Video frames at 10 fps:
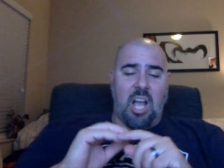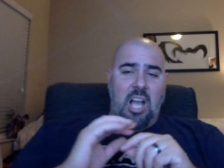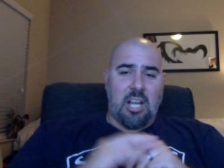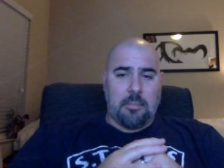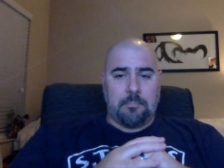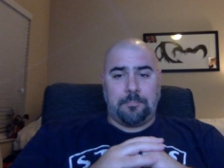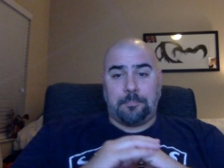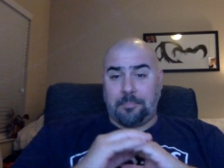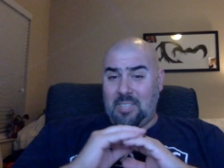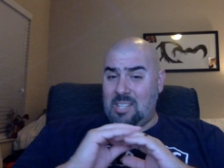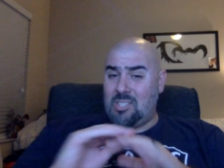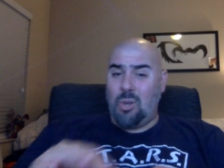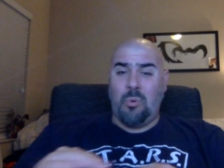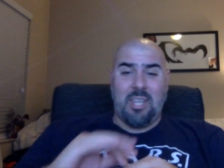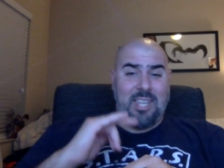Um,
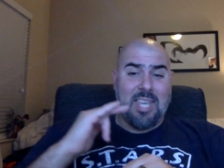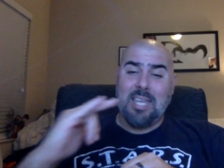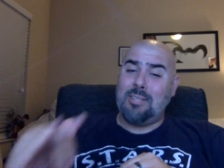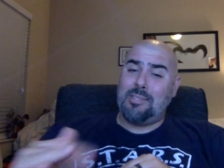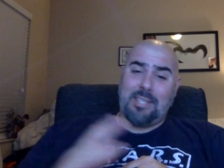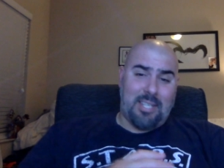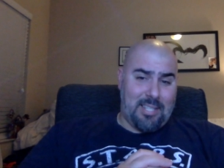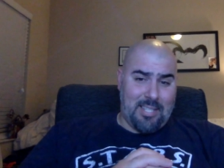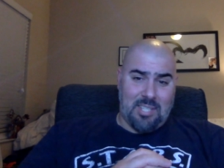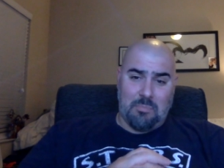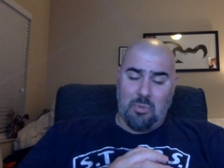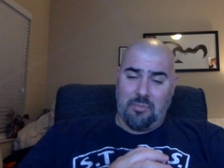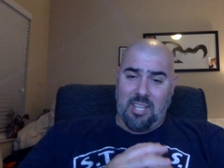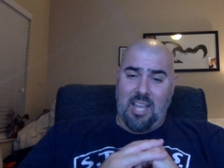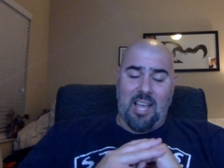Zoe kills it in this
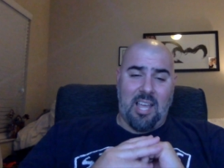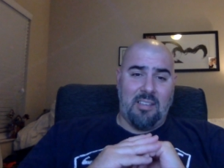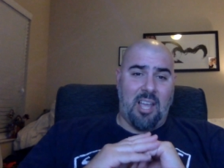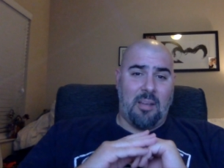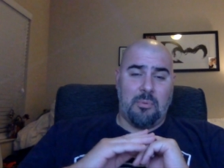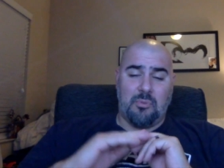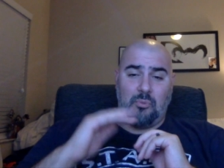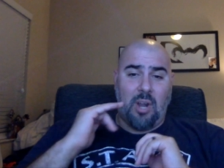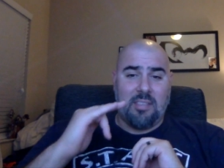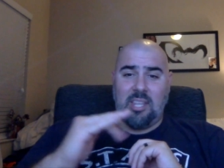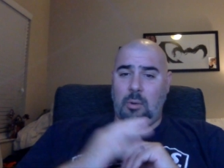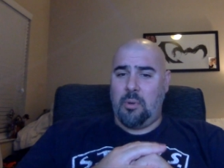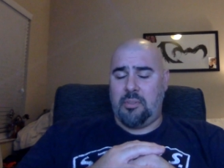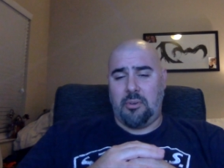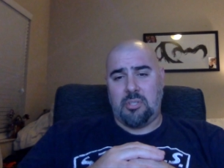movie. I, I was right there
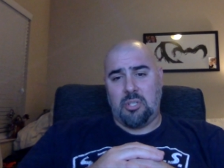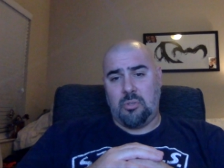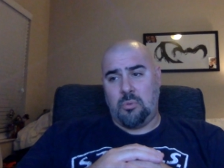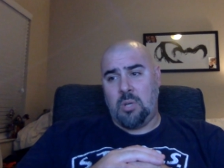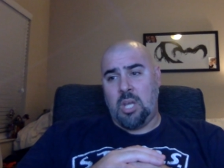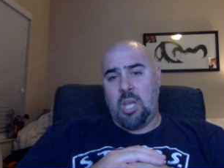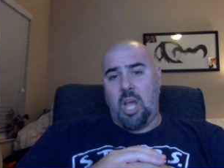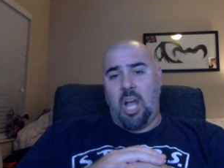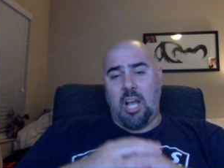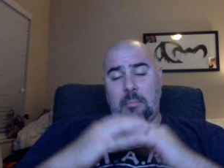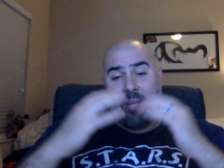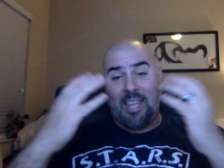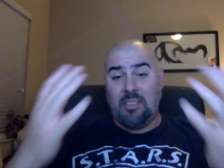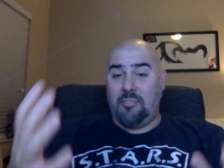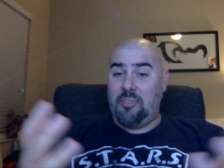with her, too. Um,
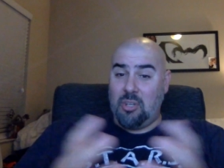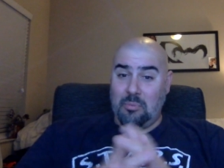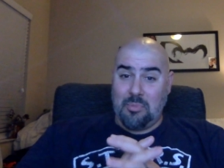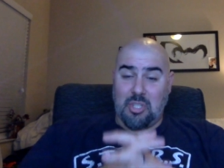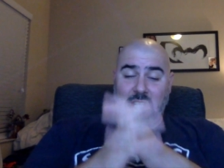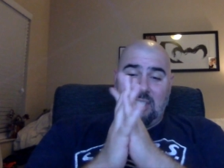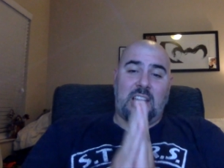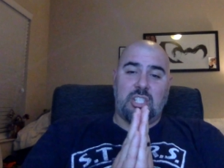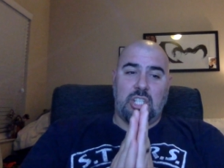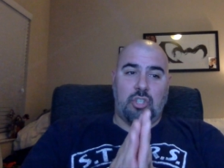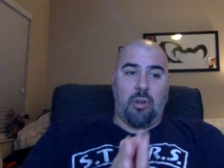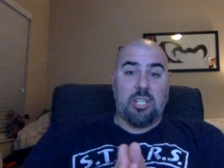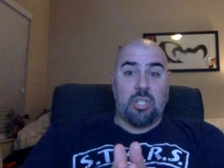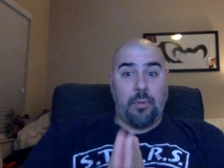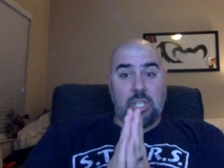in the film, she's actually
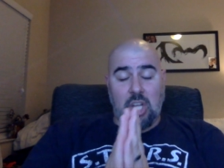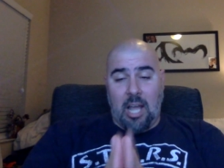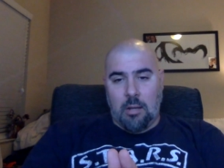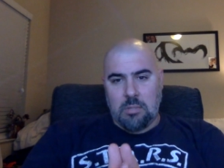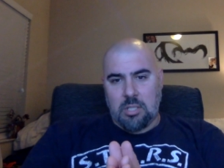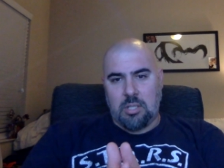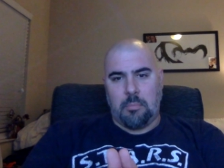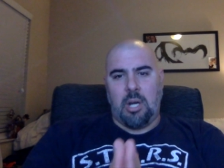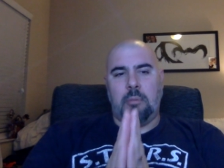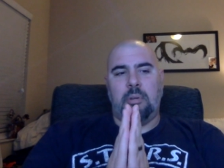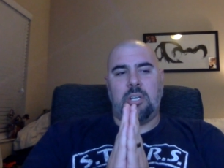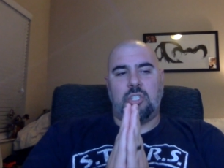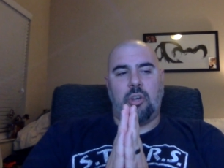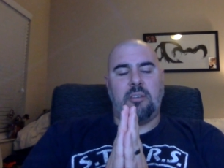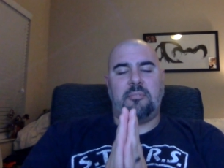trying to reach out to Barbara to
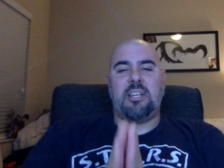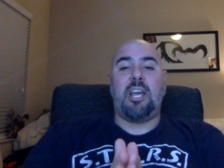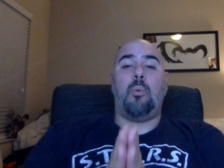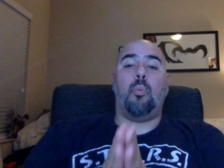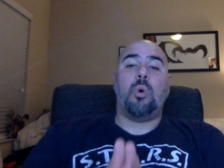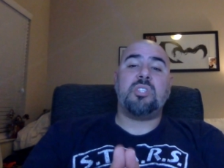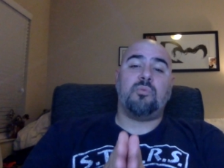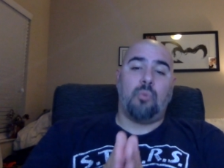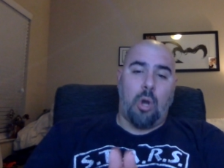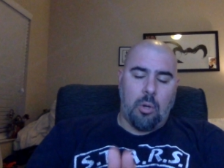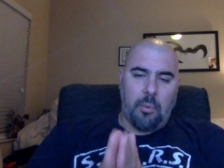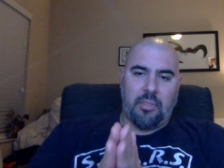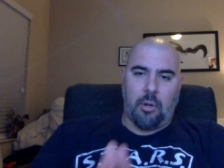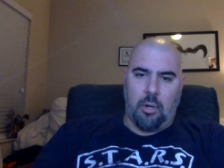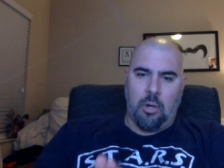try to find out what's wrong
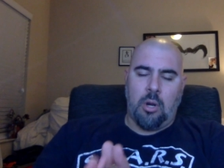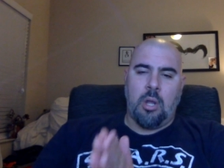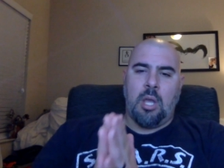with her,